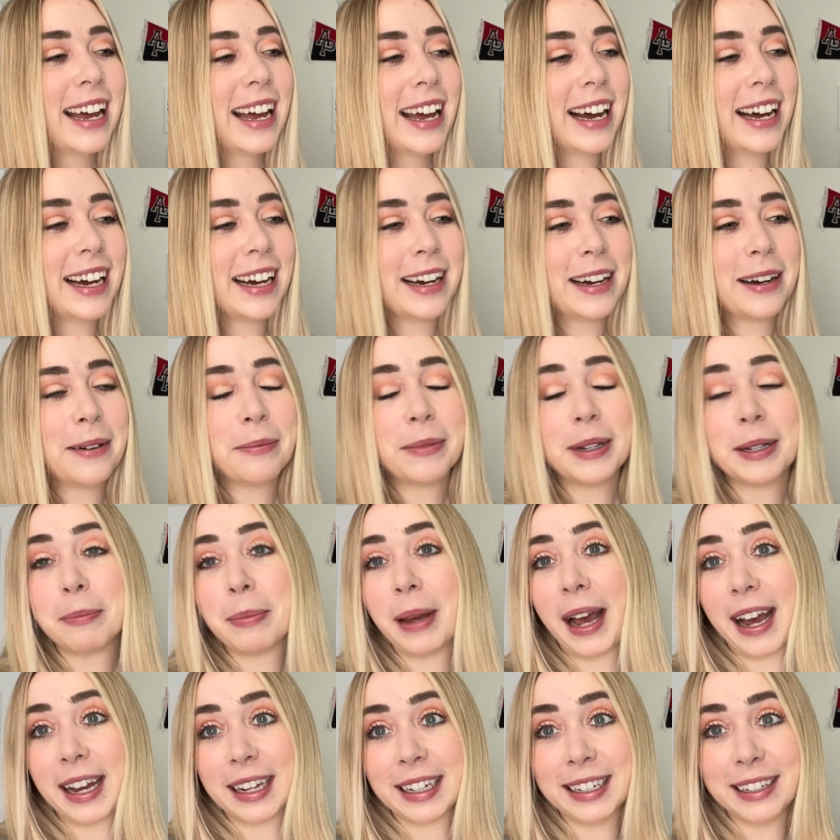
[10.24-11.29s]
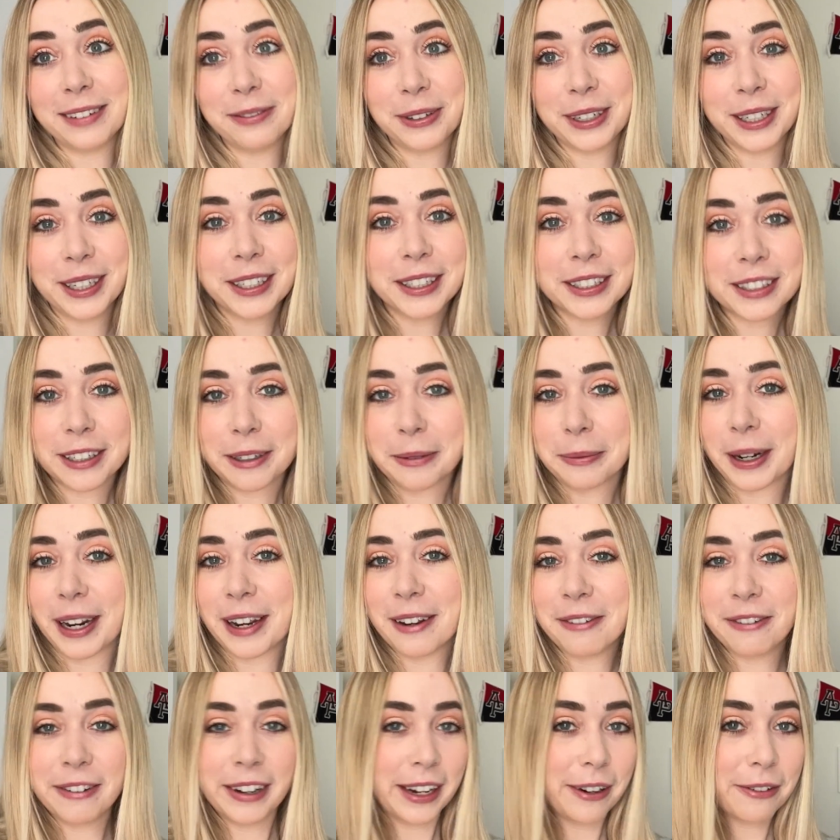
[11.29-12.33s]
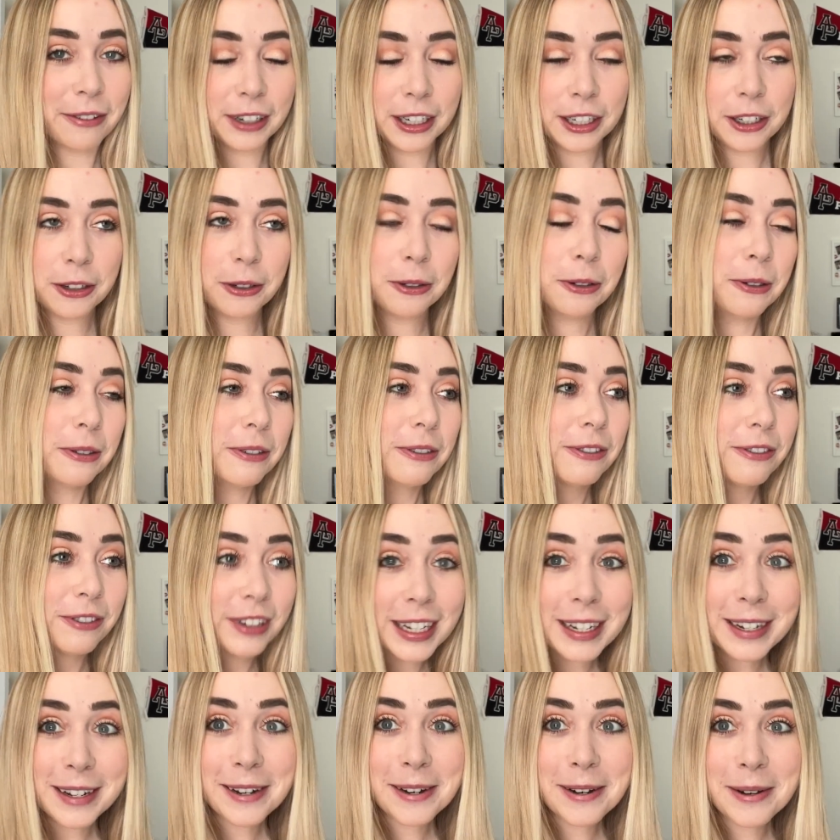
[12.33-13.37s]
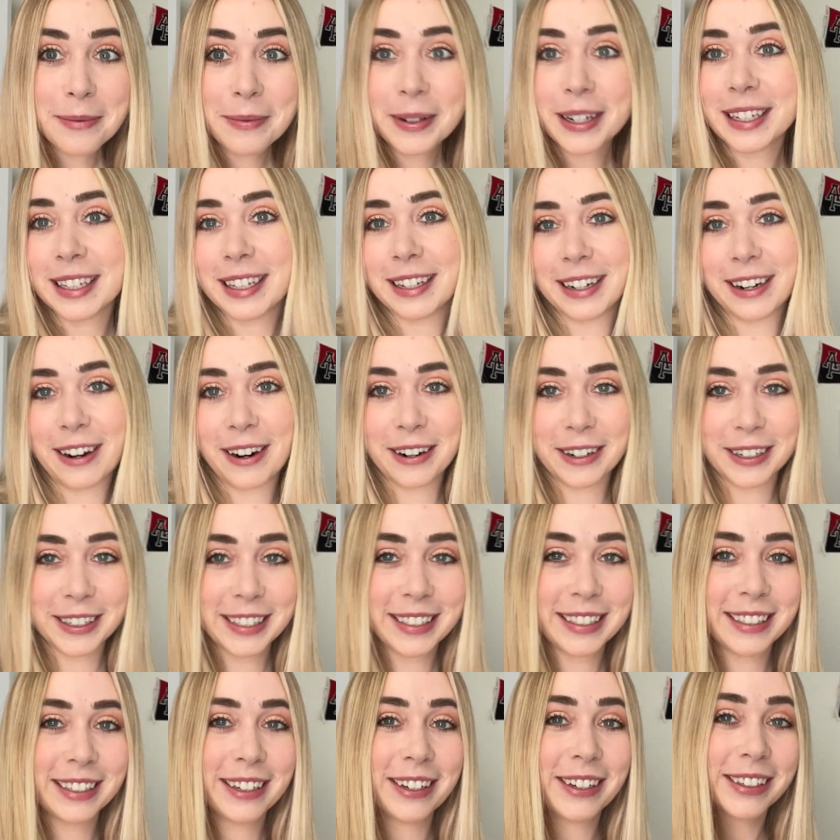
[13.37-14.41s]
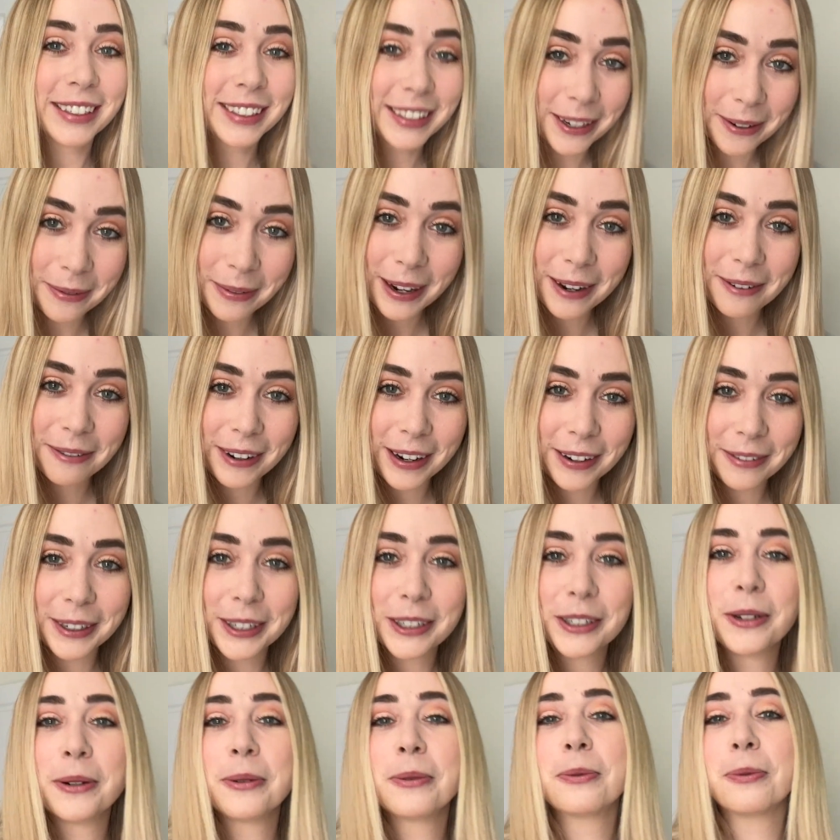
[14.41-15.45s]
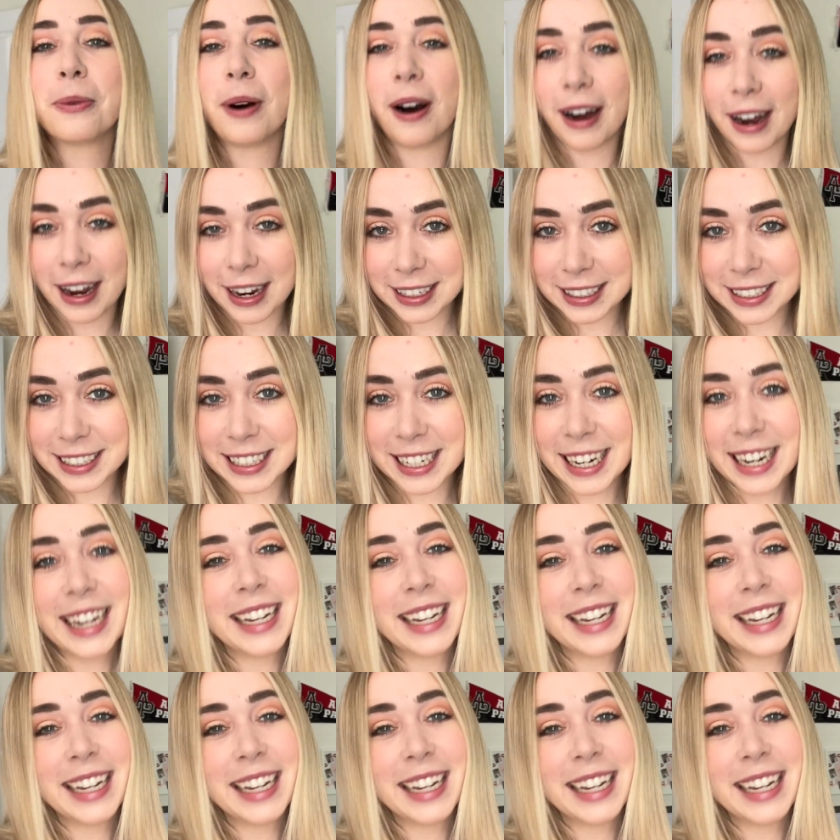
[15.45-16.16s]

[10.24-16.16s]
Packing videos are my favorite to film. They are also my favorite to watch.